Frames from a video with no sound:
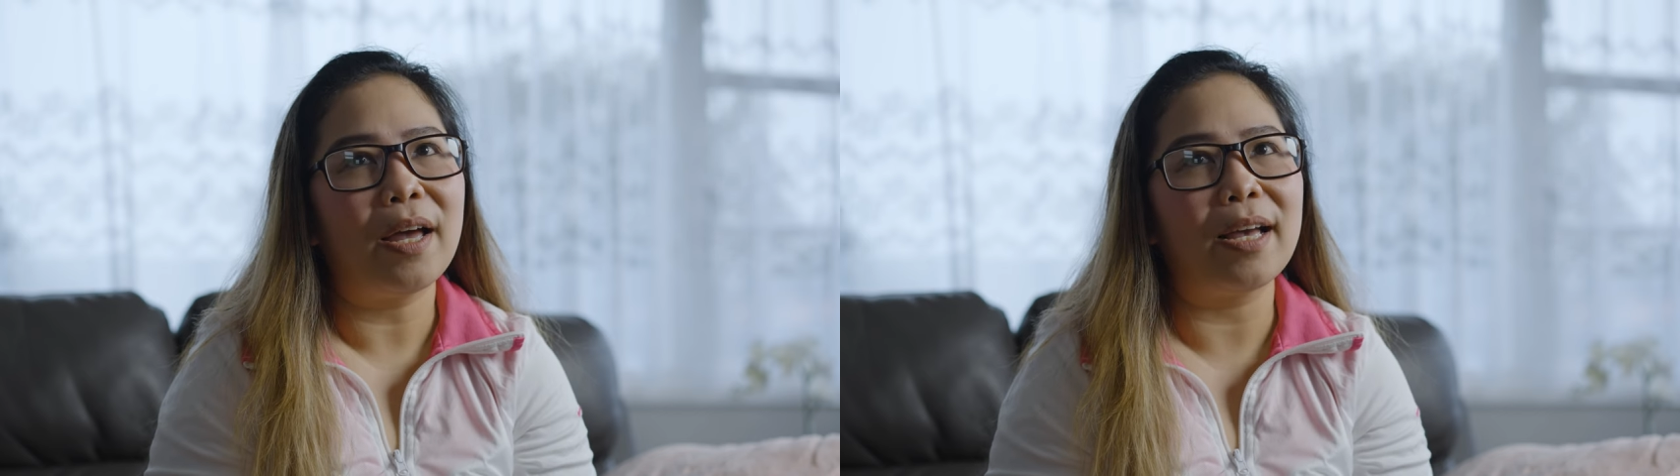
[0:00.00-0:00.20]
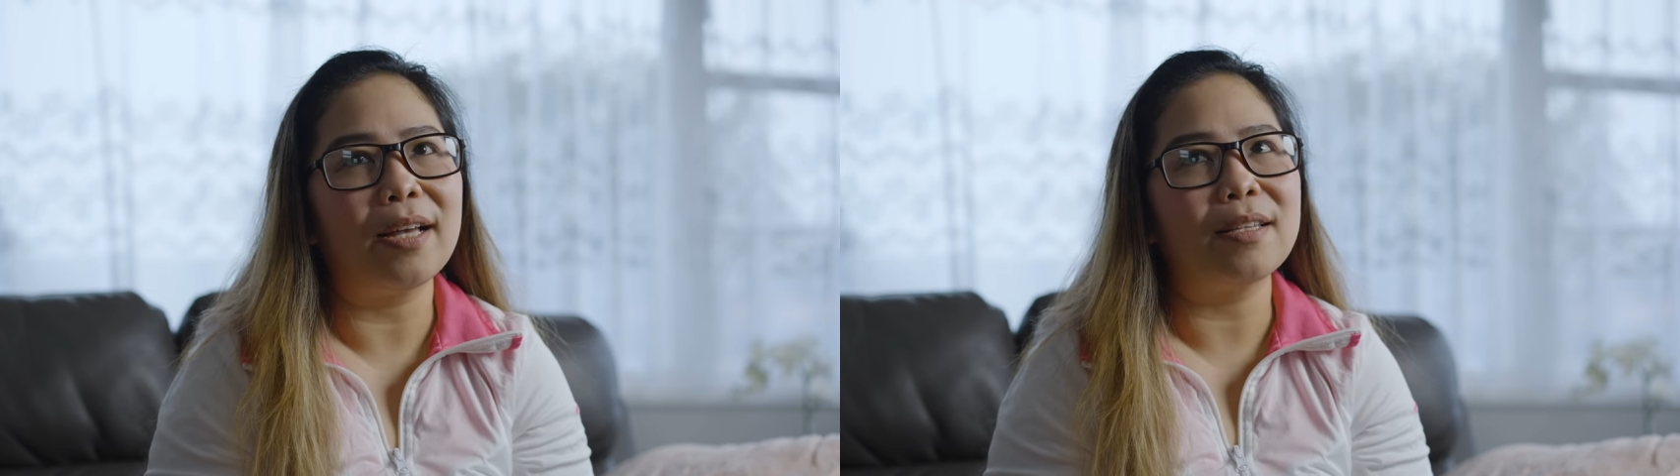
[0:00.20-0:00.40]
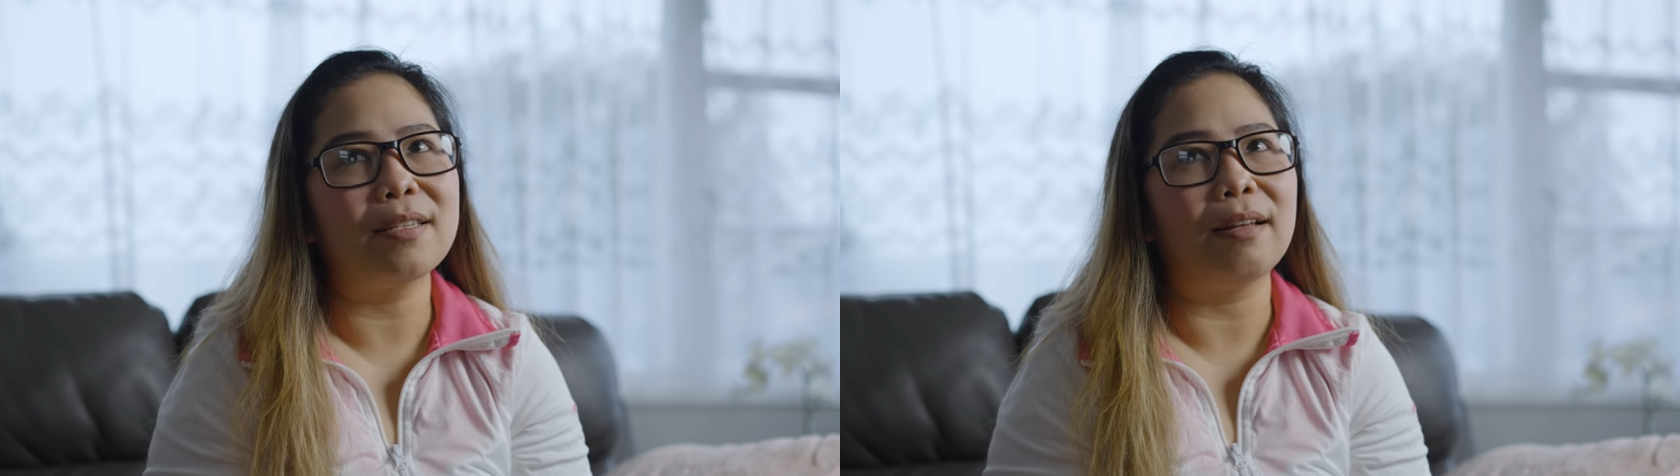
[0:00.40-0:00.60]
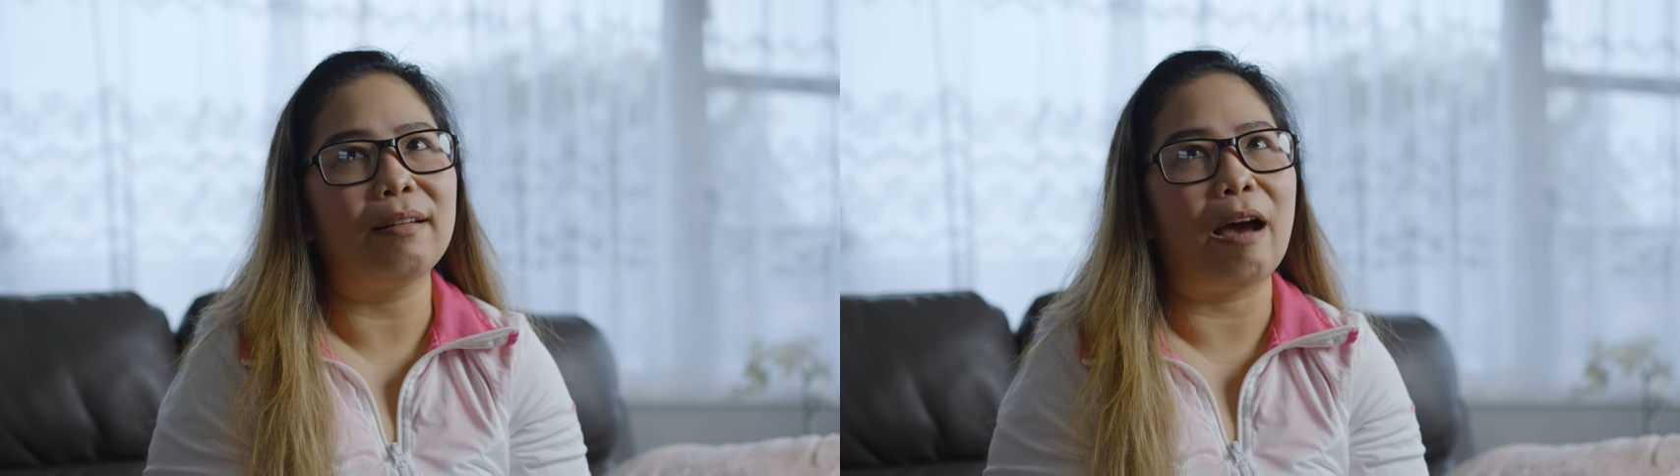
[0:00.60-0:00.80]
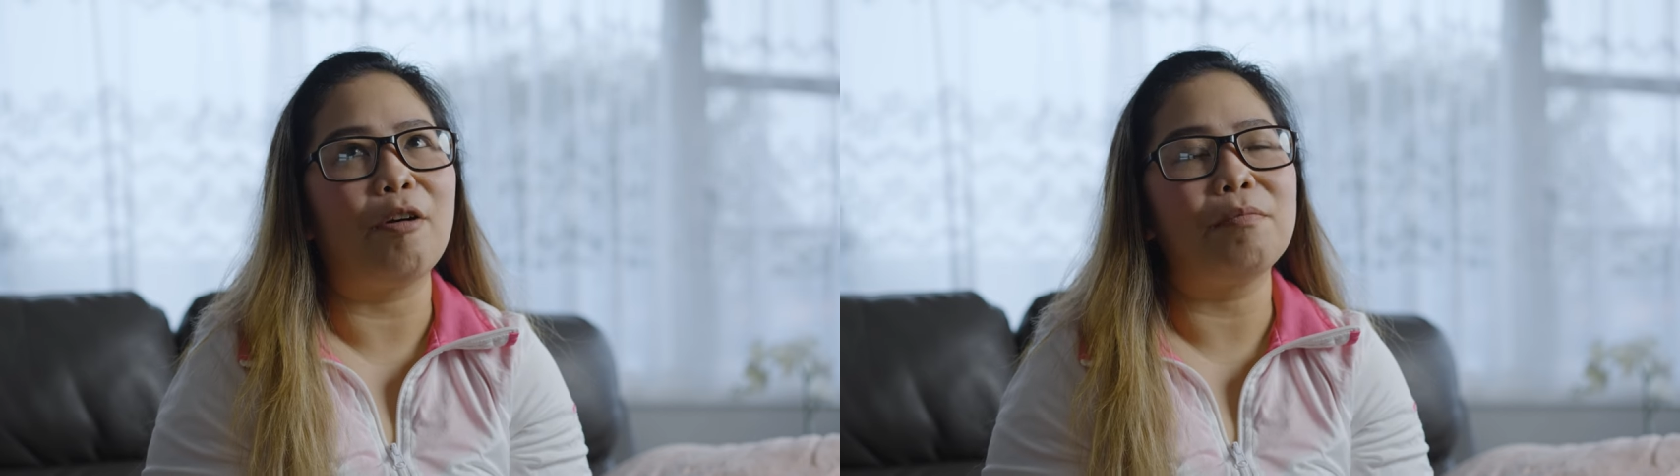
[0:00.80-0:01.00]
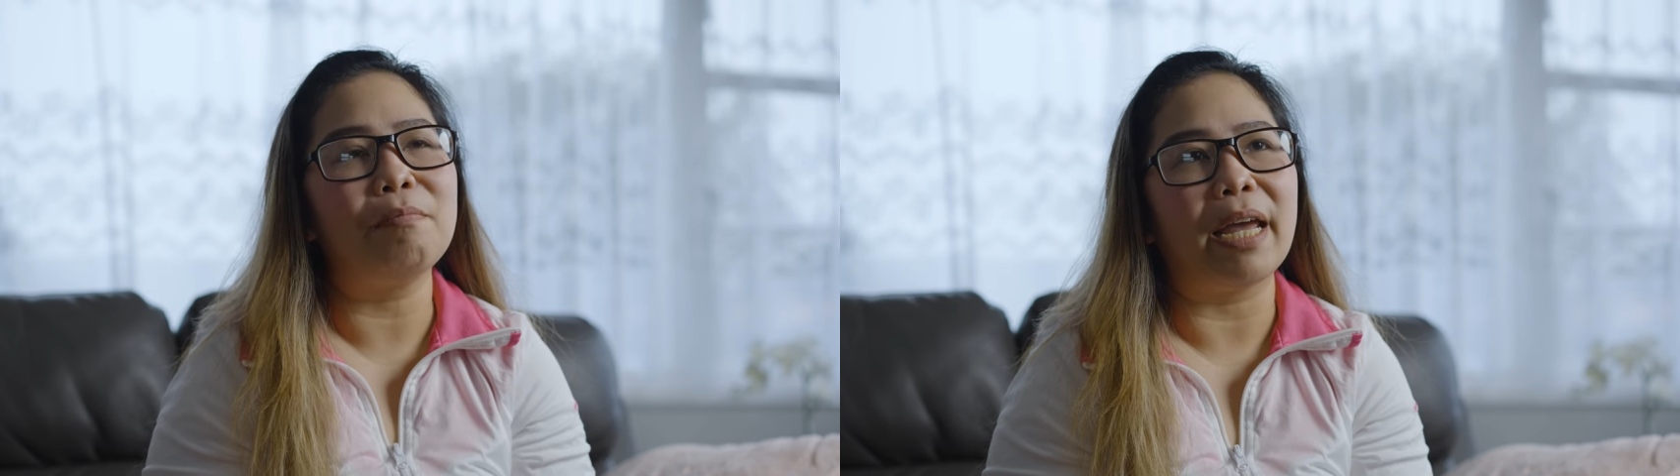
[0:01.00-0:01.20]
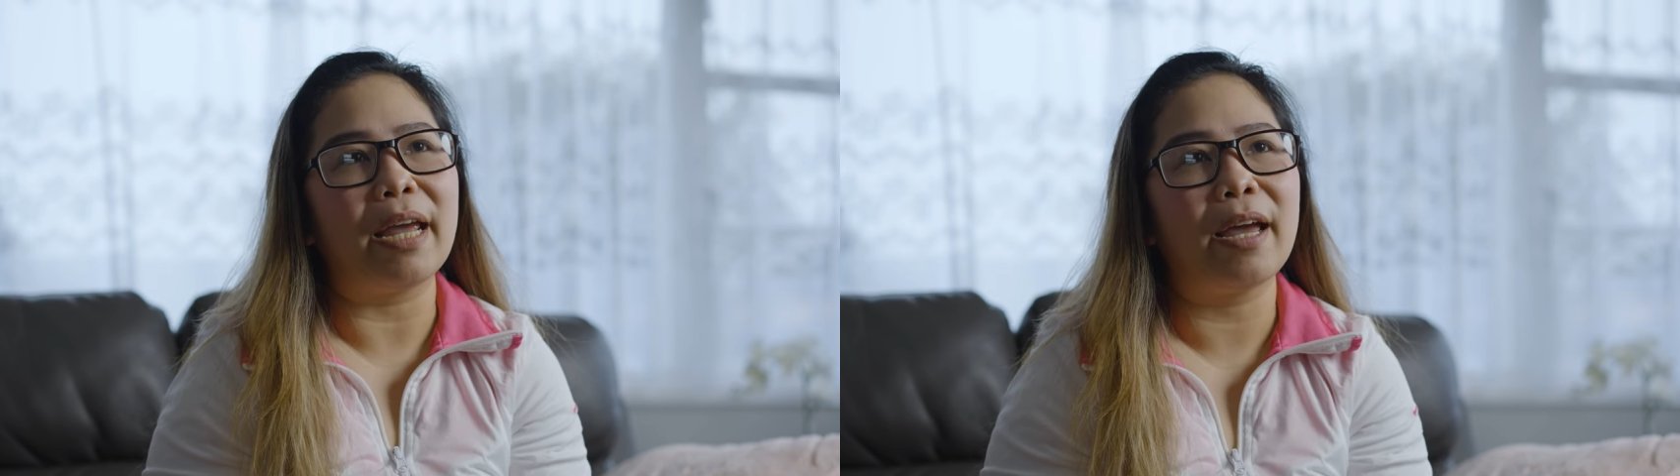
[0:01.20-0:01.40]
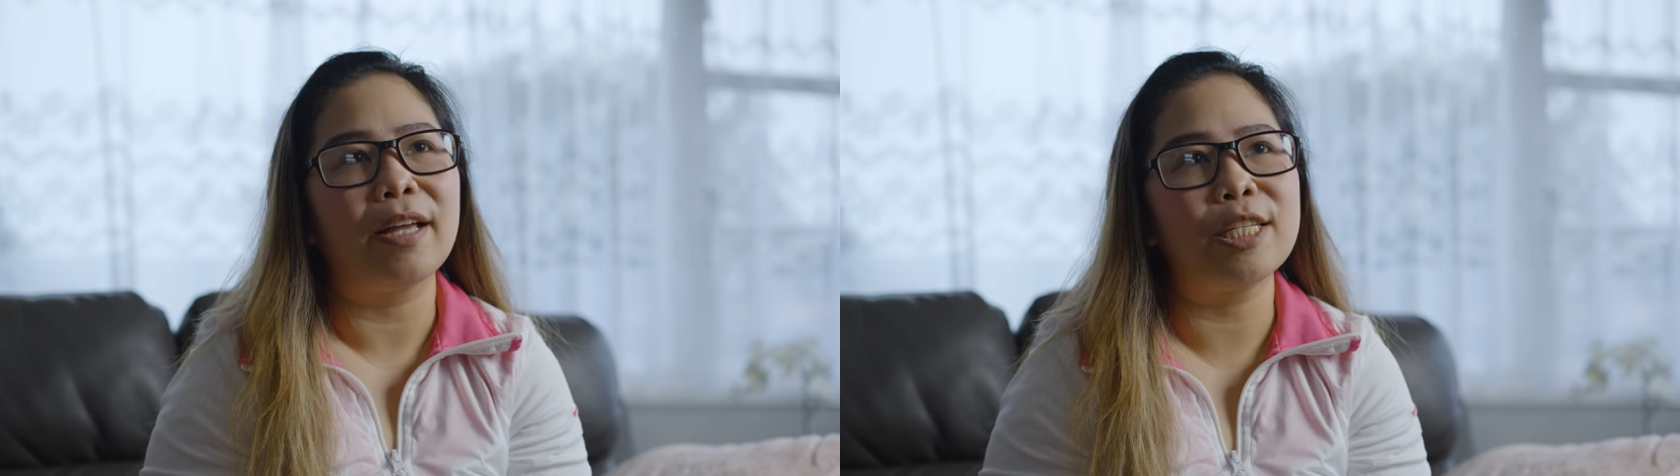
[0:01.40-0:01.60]
has allowed
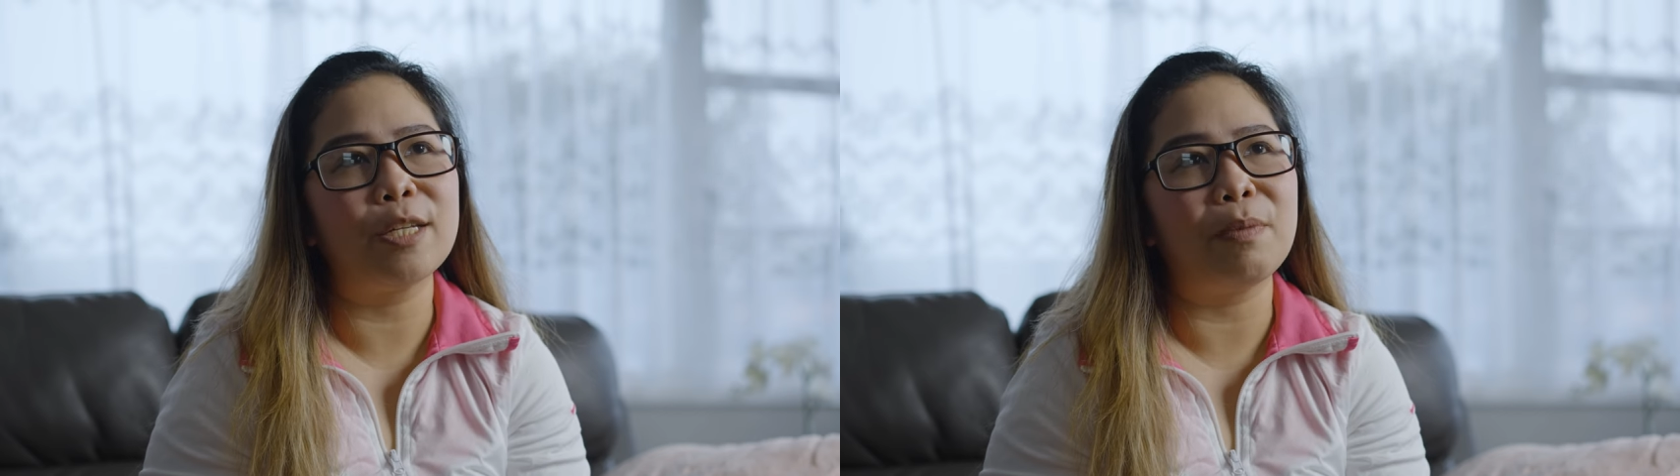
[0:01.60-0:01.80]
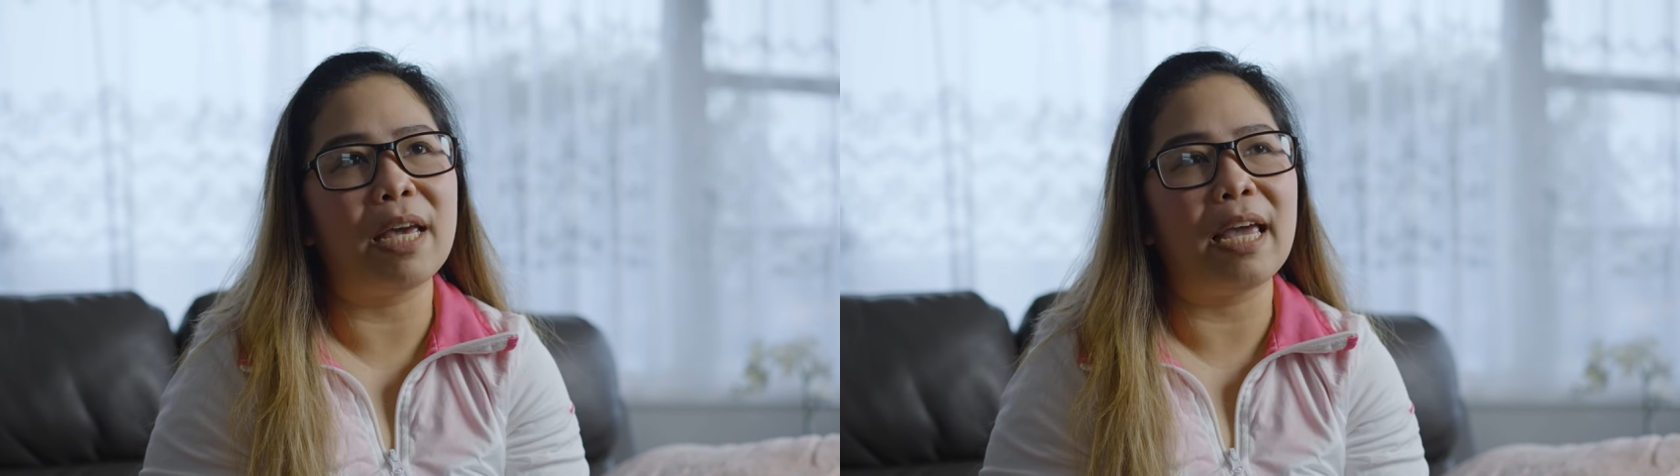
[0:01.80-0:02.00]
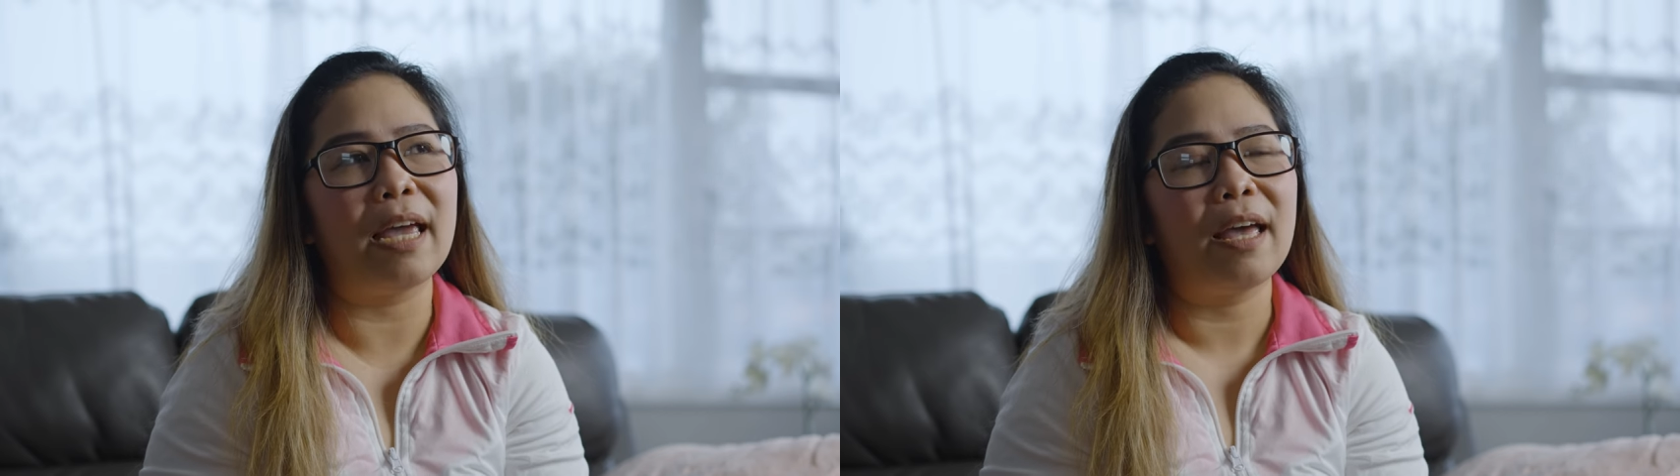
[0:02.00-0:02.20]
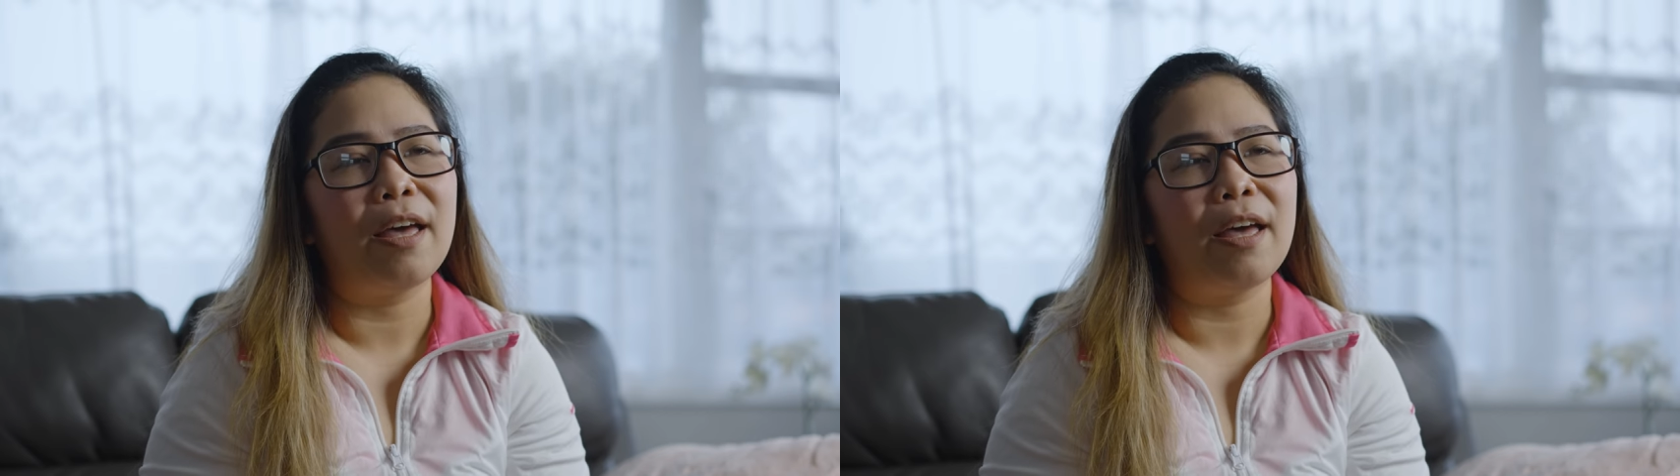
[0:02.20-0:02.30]
me to be